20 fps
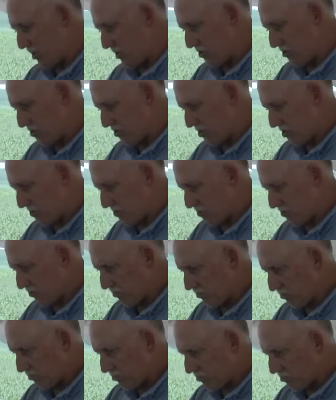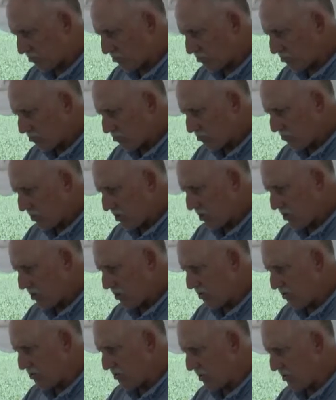is,
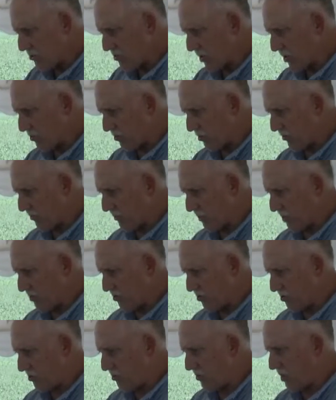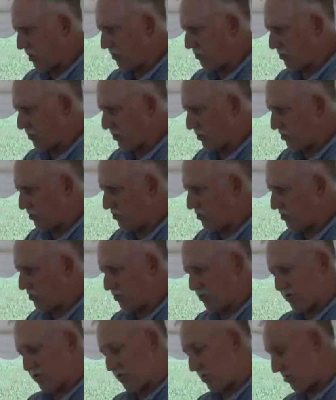it seems like we find too many
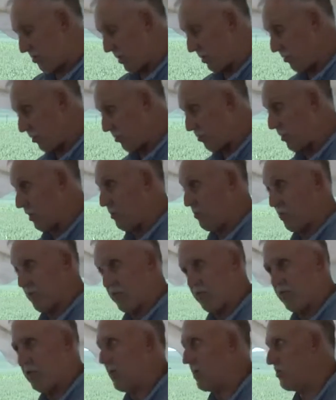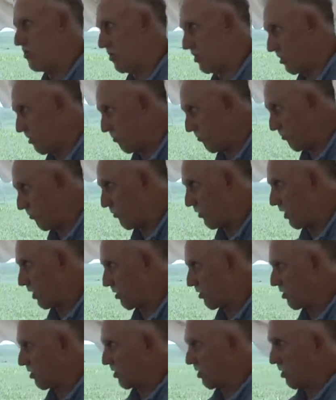producers and maybe people advising them,
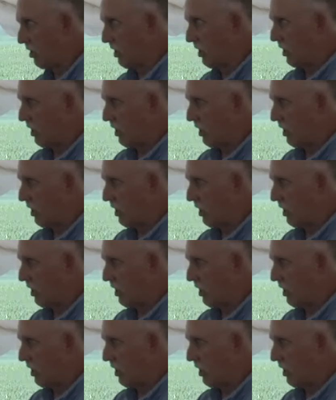frankly,